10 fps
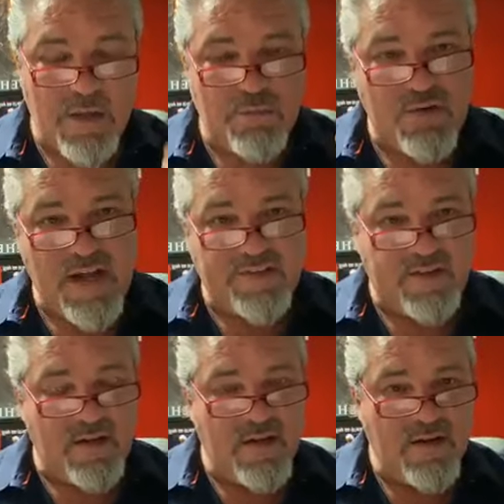
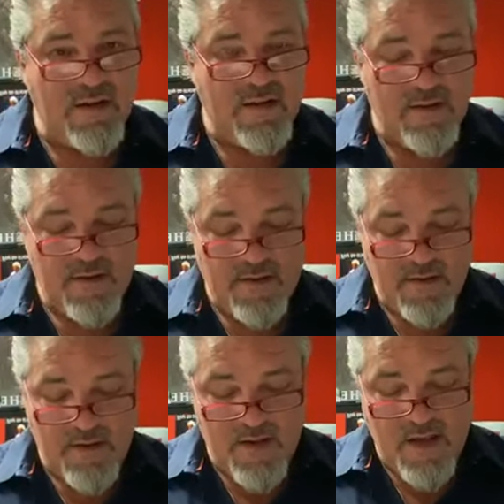present.
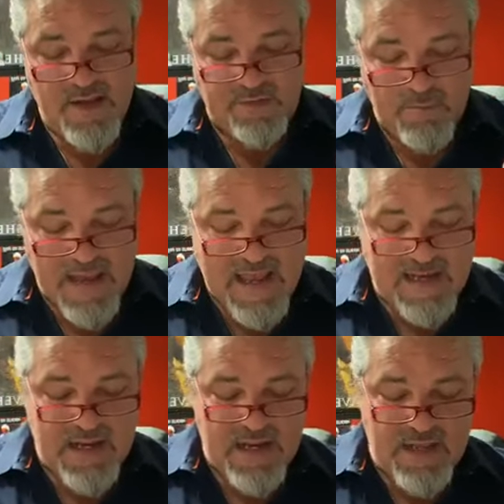His
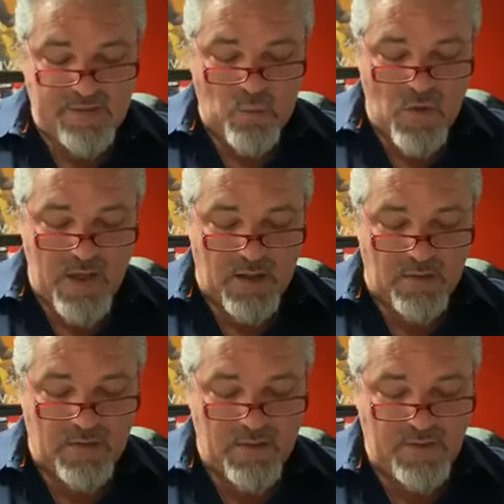man and his will,